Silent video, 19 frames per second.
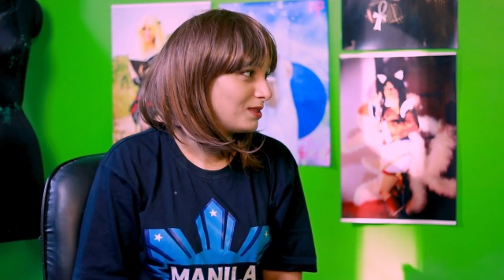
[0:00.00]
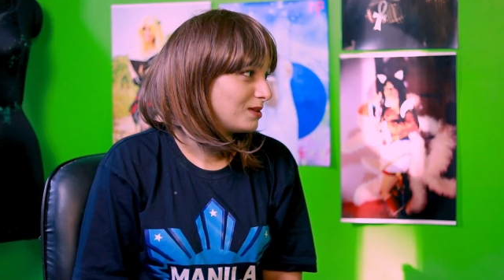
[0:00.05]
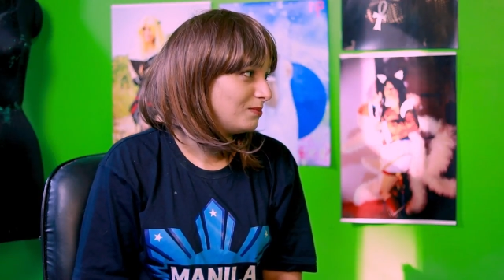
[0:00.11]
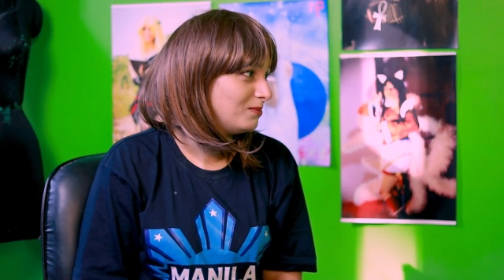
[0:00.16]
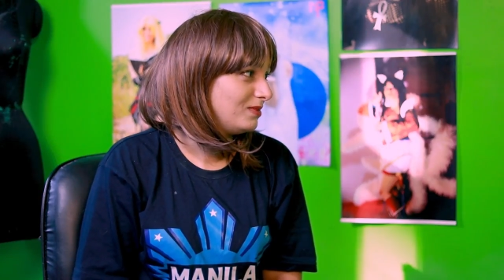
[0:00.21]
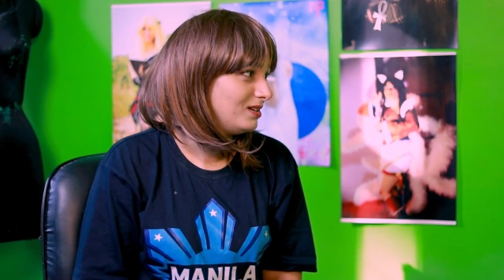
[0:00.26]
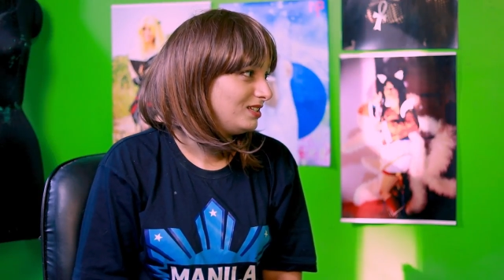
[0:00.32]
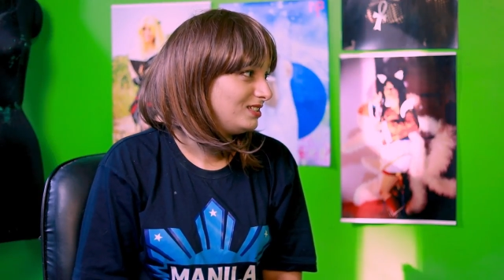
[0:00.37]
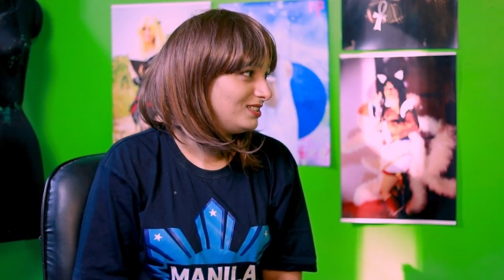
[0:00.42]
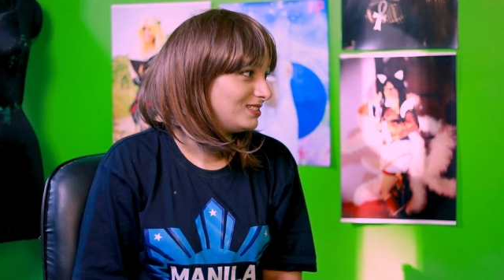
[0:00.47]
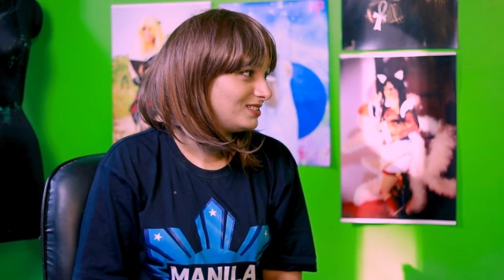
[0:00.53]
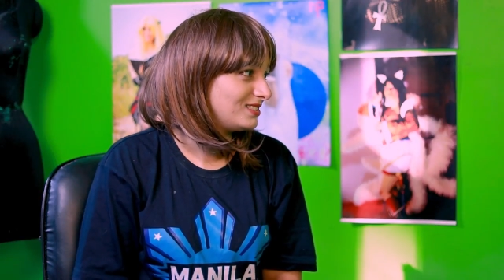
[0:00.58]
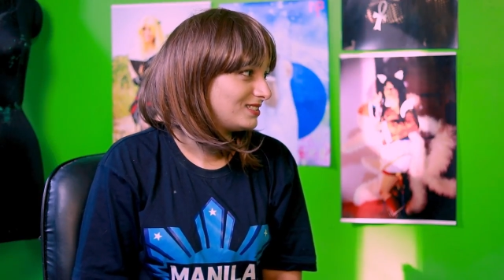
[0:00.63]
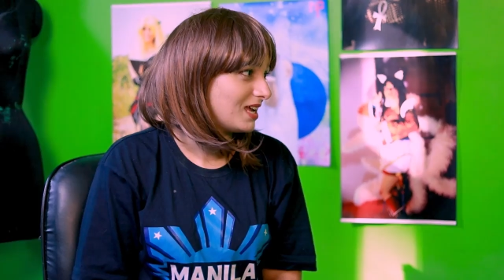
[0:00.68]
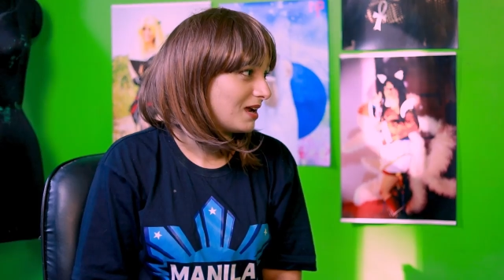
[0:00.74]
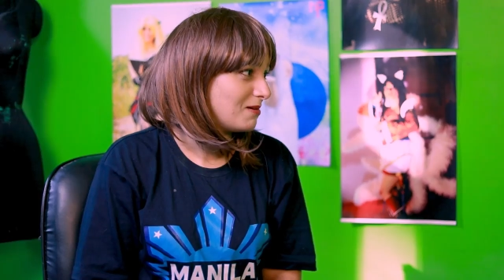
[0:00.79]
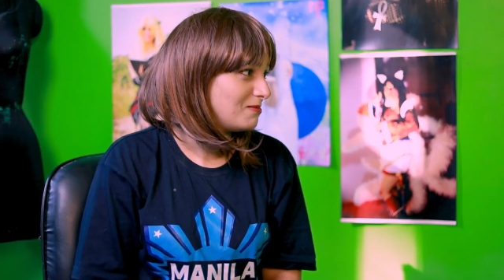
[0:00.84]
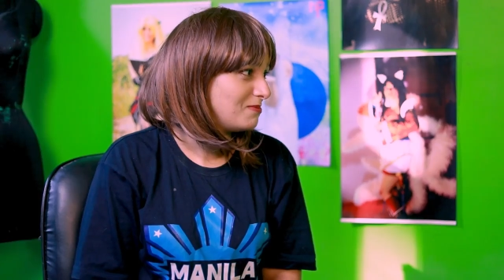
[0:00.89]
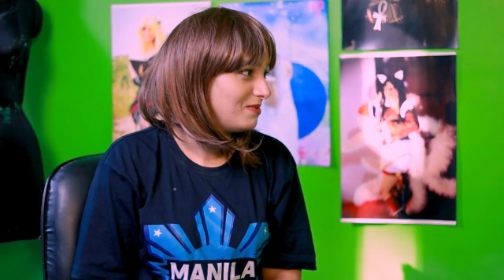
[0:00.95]
Somebody just
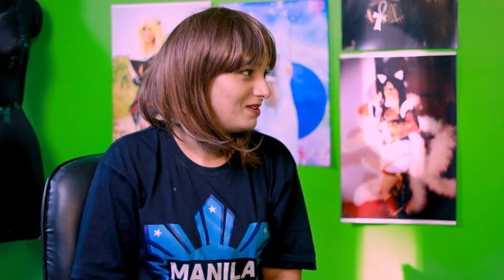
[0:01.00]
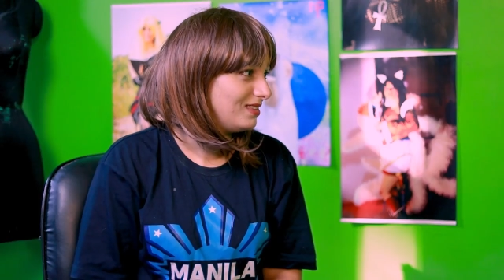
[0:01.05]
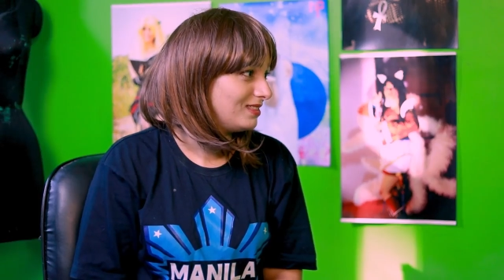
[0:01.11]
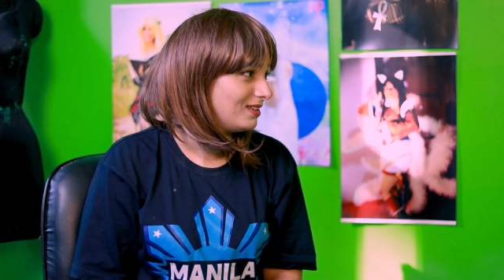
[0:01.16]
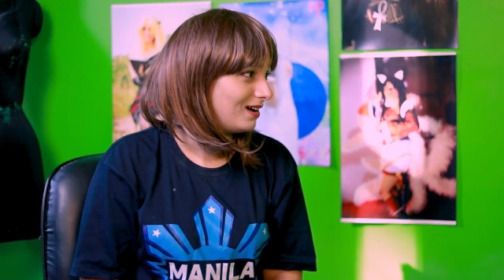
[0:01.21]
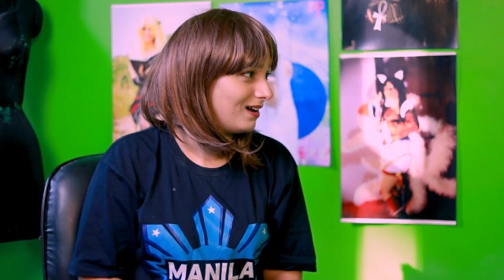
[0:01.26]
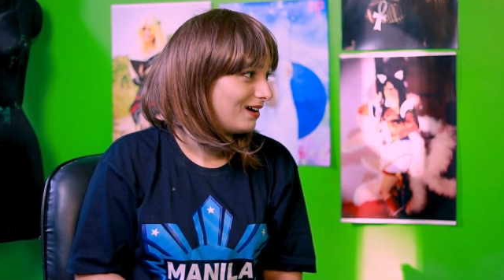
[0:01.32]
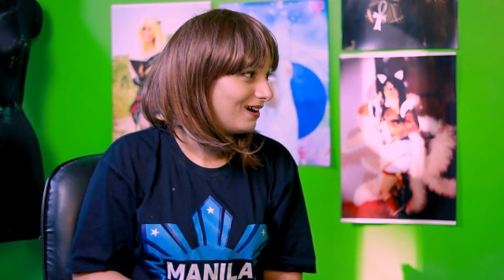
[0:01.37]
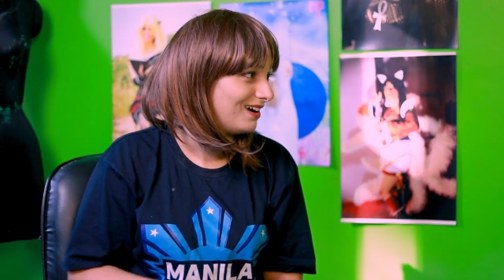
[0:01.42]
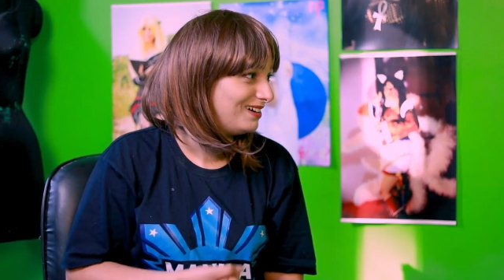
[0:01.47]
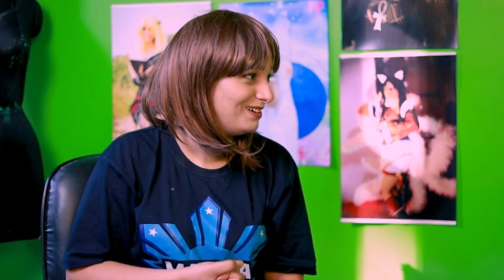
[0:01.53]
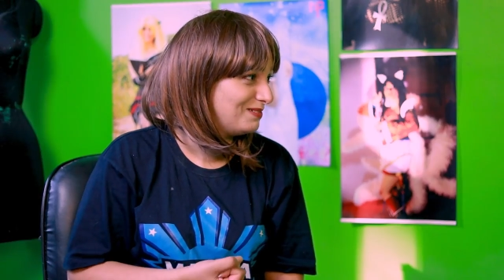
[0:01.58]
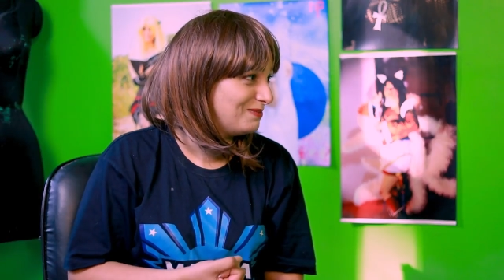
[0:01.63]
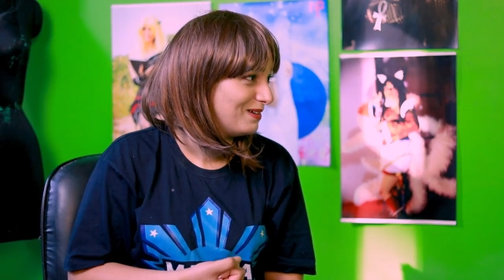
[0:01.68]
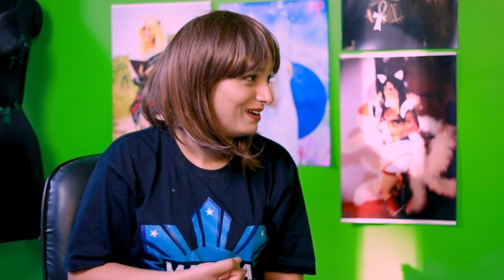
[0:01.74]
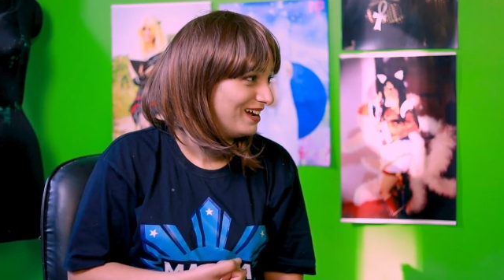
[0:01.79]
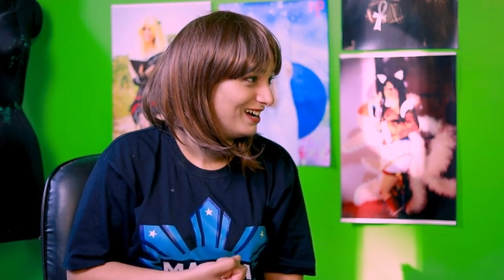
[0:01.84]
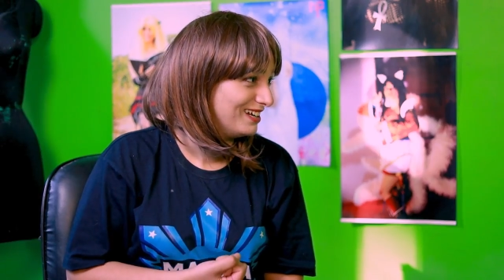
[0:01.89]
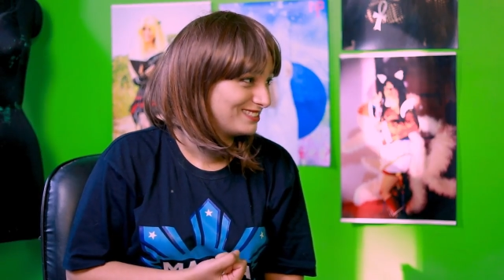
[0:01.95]
stabbed me in the heart
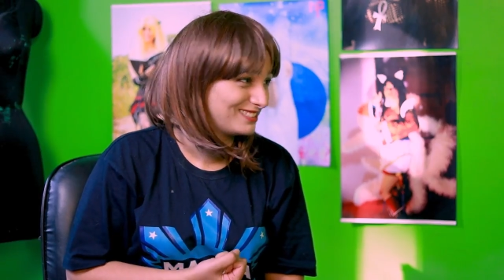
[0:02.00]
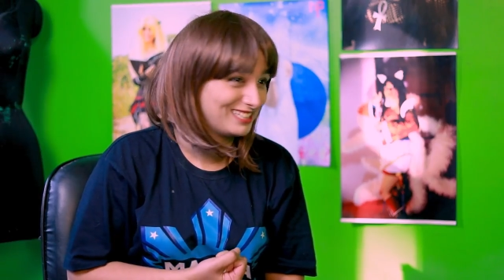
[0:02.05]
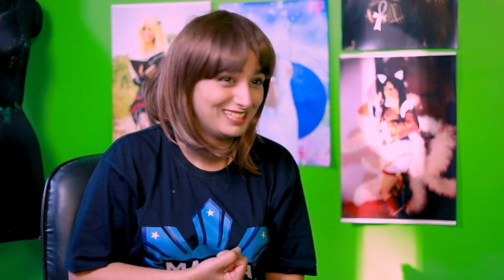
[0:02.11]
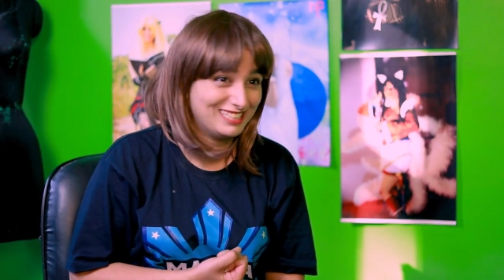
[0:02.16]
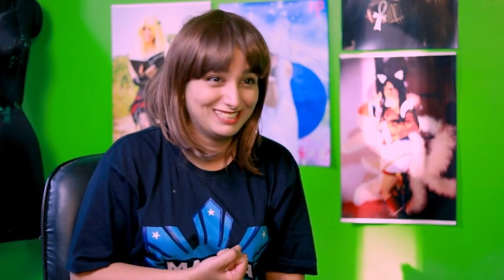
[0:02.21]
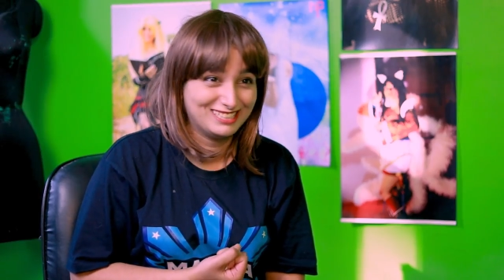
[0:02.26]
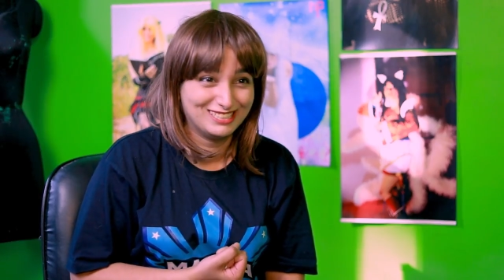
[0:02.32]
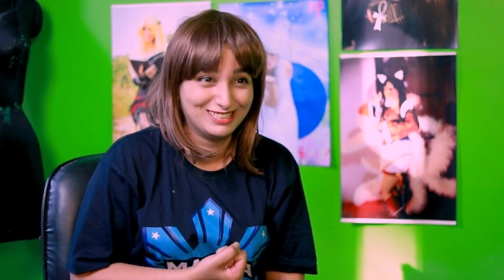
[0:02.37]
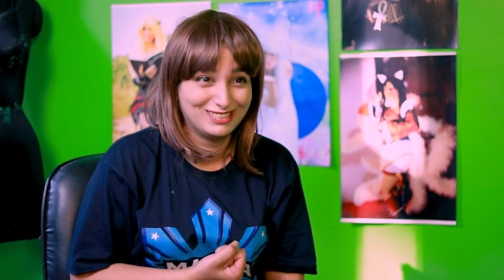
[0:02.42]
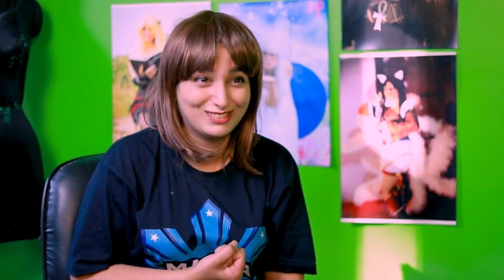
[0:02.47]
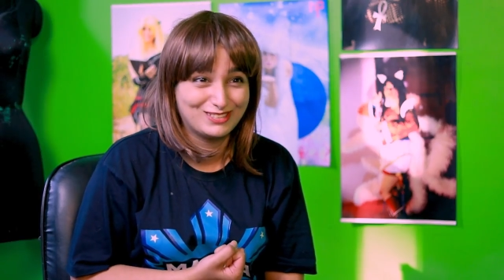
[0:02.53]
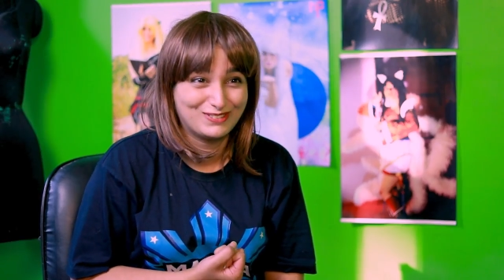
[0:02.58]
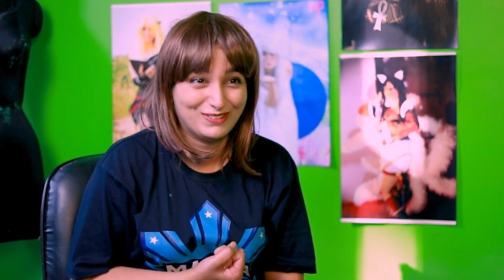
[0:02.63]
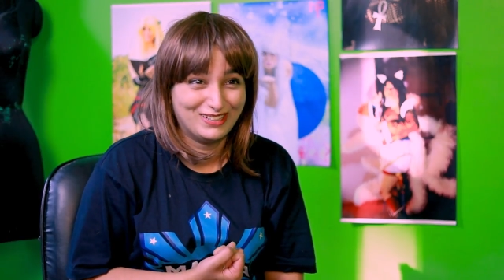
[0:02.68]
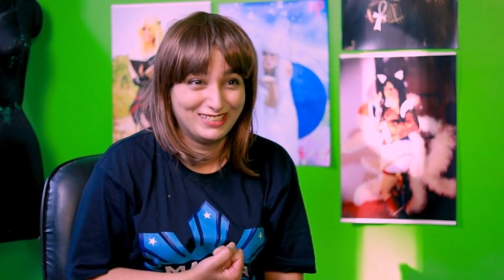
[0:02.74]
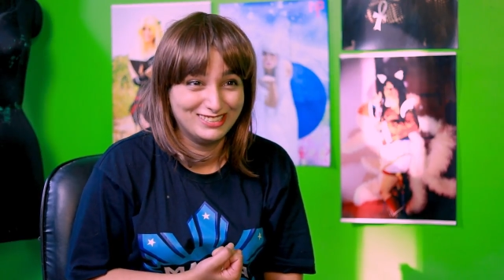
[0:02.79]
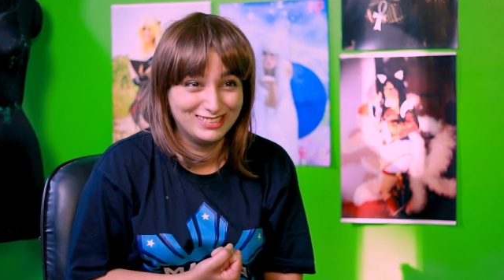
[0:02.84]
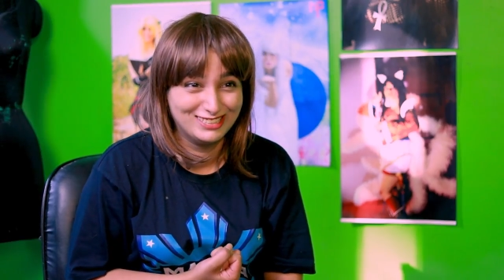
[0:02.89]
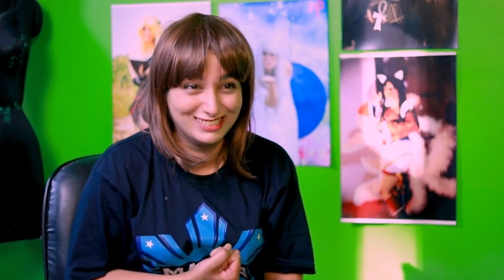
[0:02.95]
by asking this
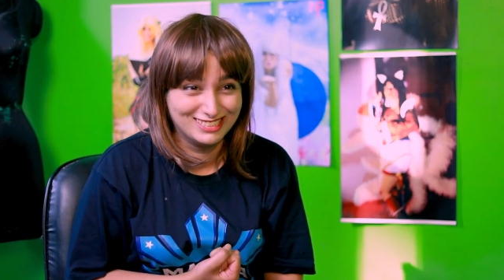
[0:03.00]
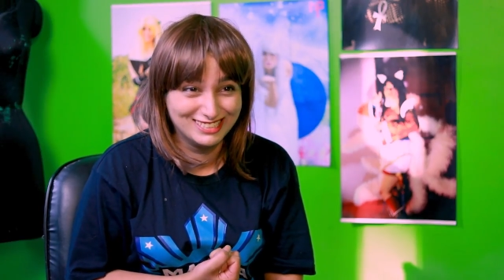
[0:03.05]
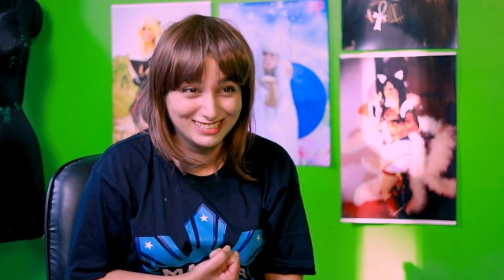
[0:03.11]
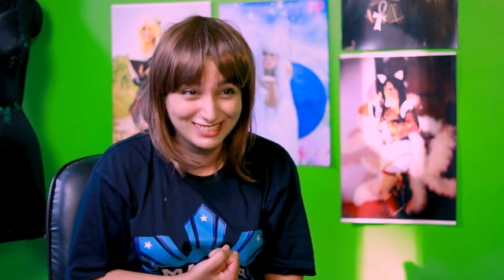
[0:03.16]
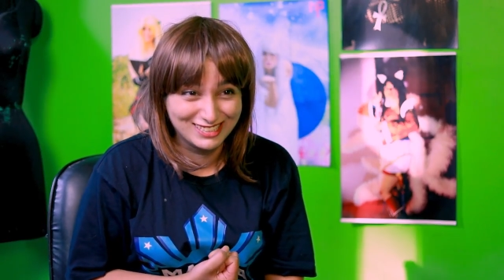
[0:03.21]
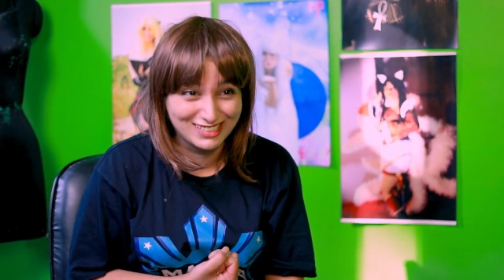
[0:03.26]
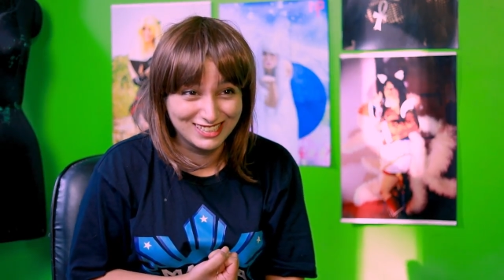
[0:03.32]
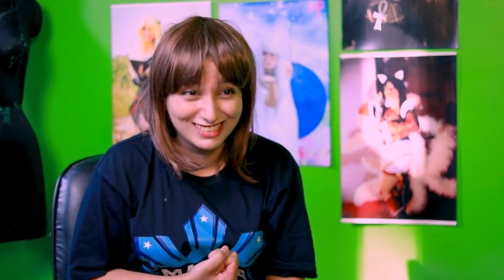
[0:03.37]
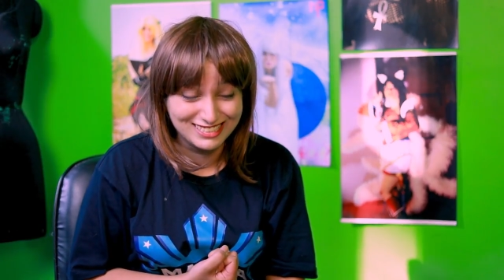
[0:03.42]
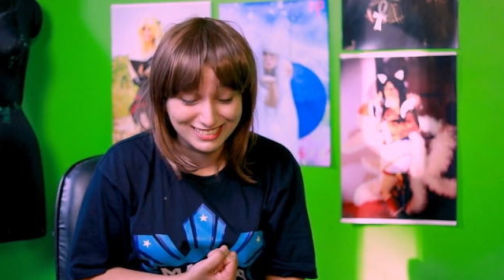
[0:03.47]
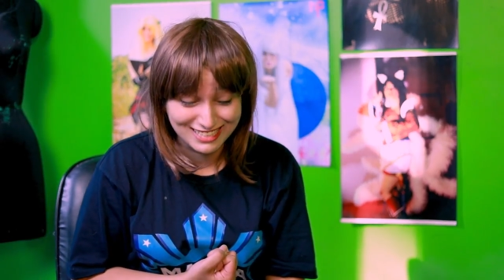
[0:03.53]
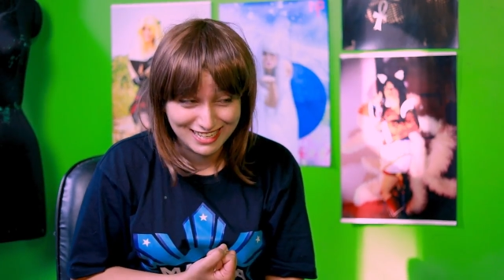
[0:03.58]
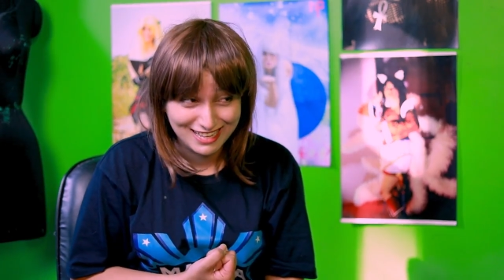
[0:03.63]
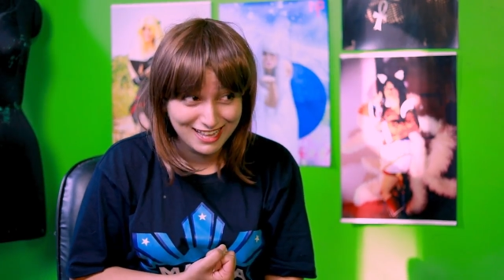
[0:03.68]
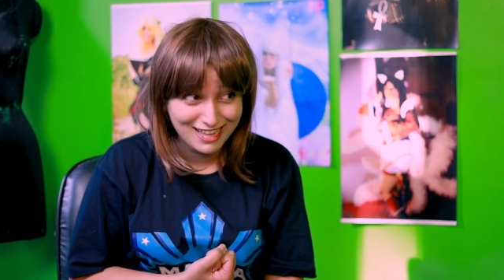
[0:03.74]
question, because